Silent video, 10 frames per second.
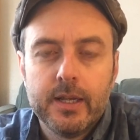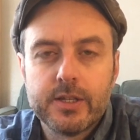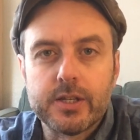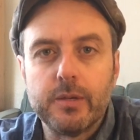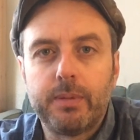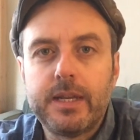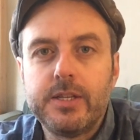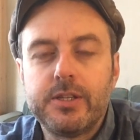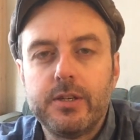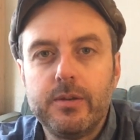So please
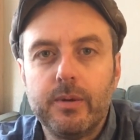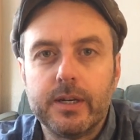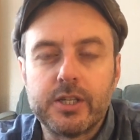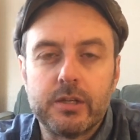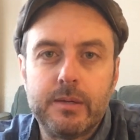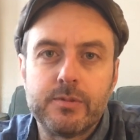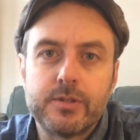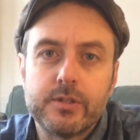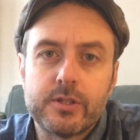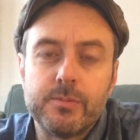do show him
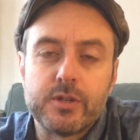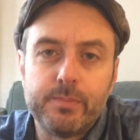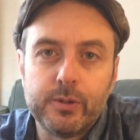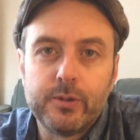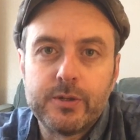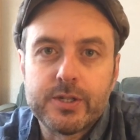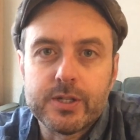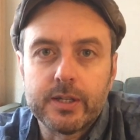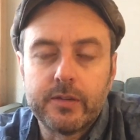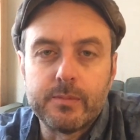some
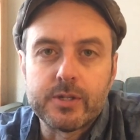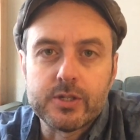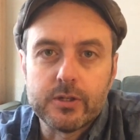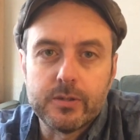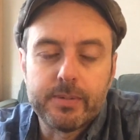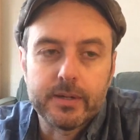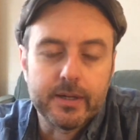support, give him a sub,